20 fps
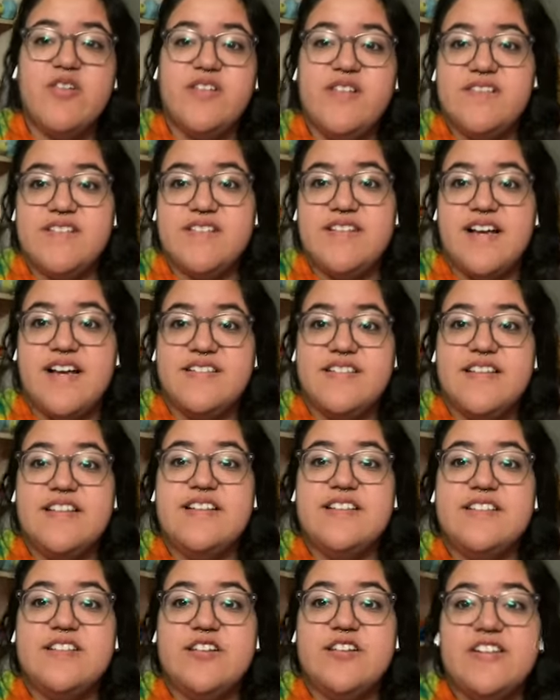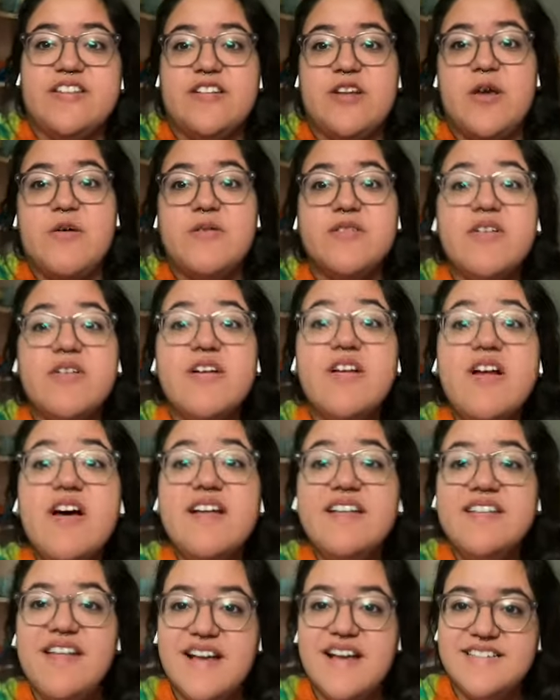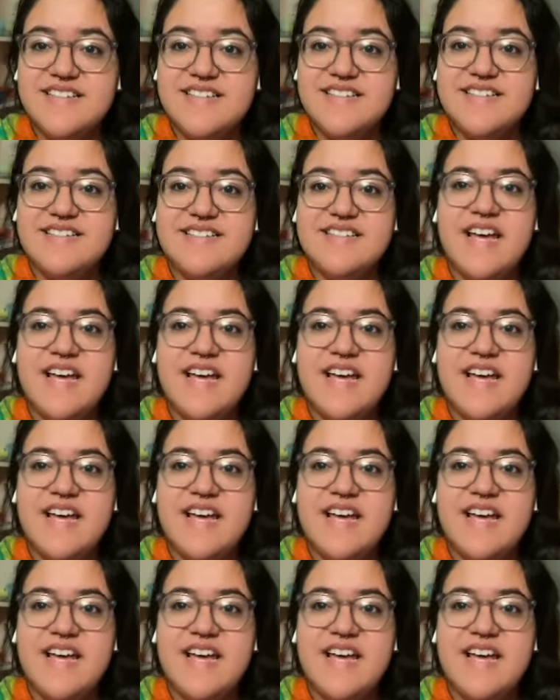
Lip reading: lives in Texas or doesn't know what's going on in Texas.